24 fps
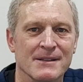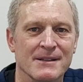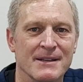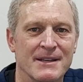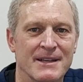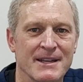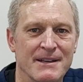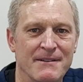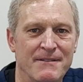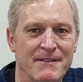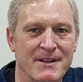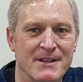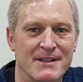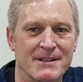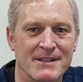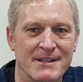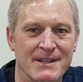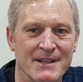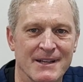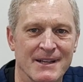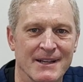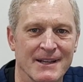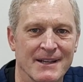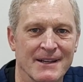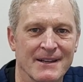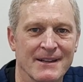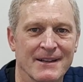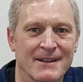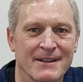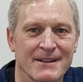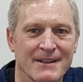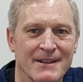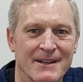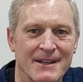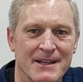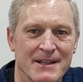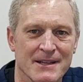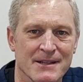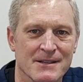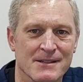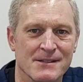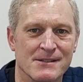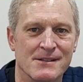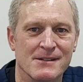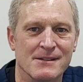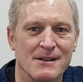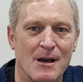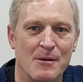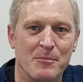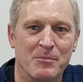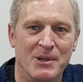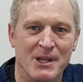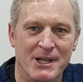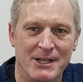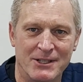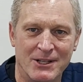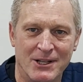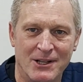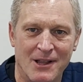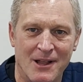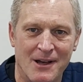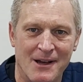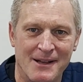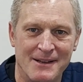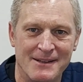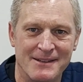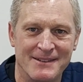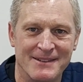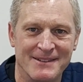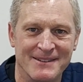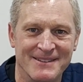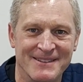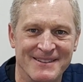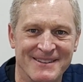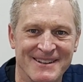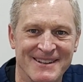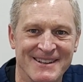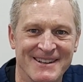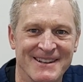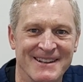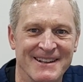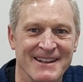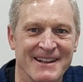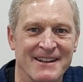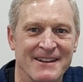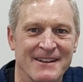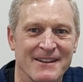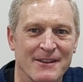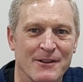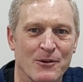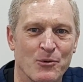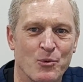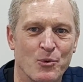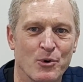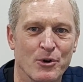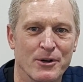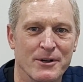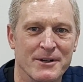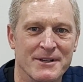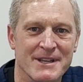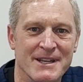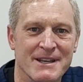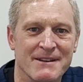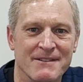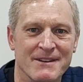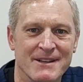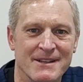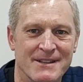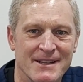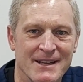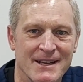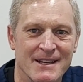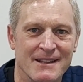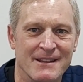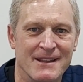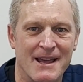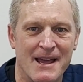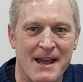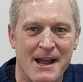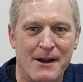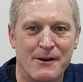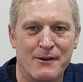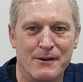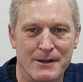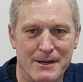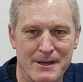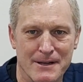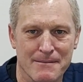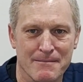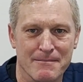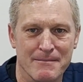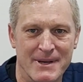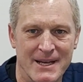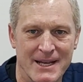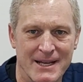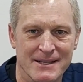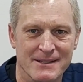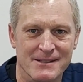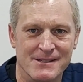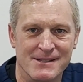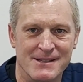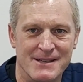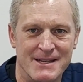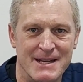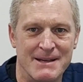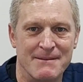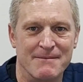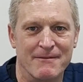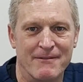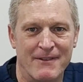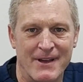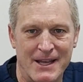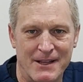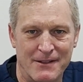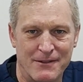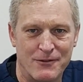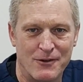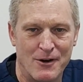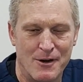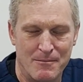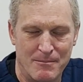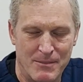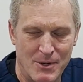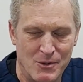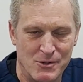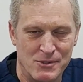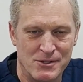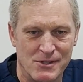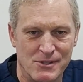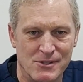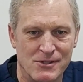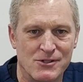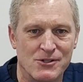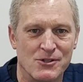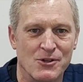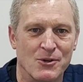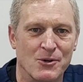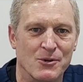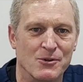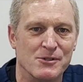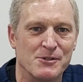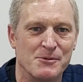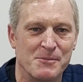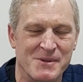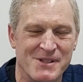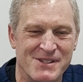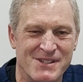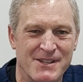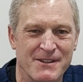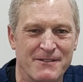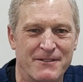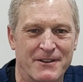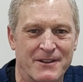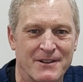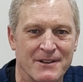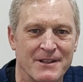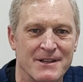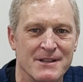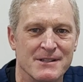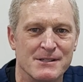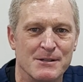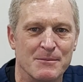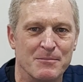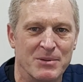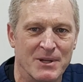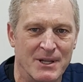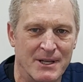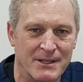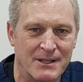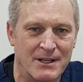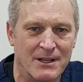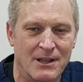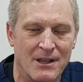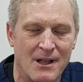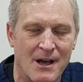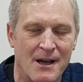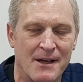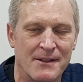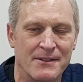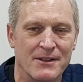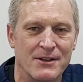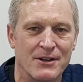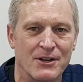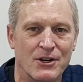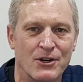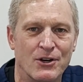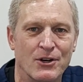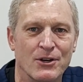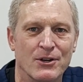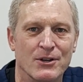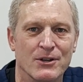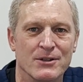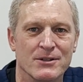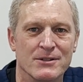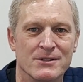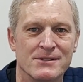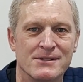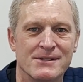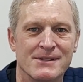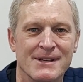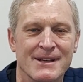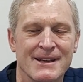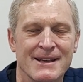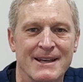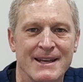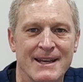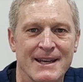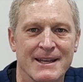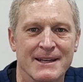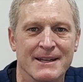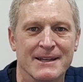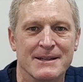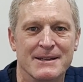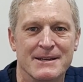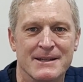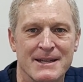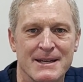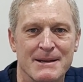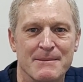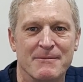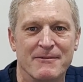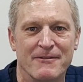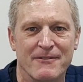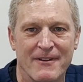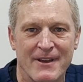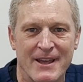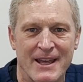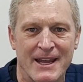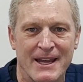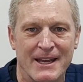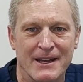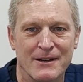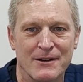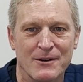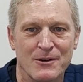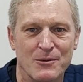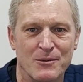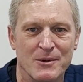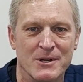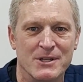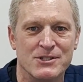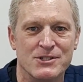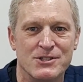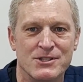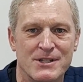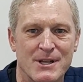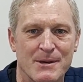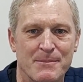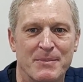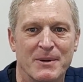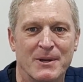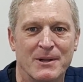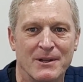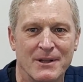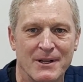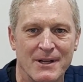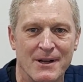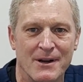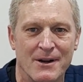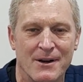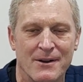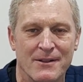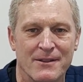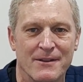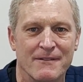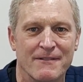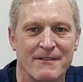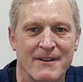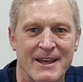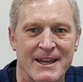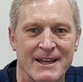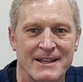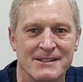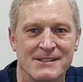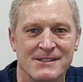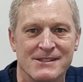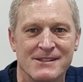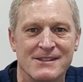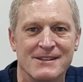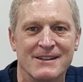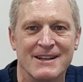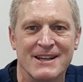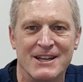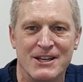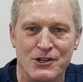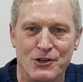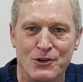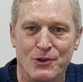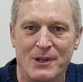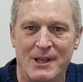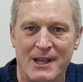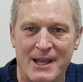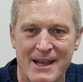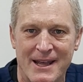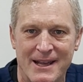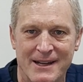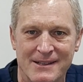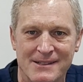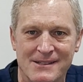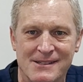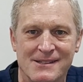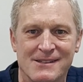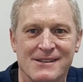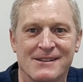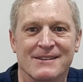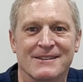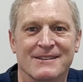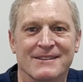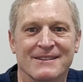DVT is a blood clot. The word DVT, the acronym, means deep vein thrombosis. So specifically, it's a blood clot that occurs in a deep vein, which typically are the veins in your legs.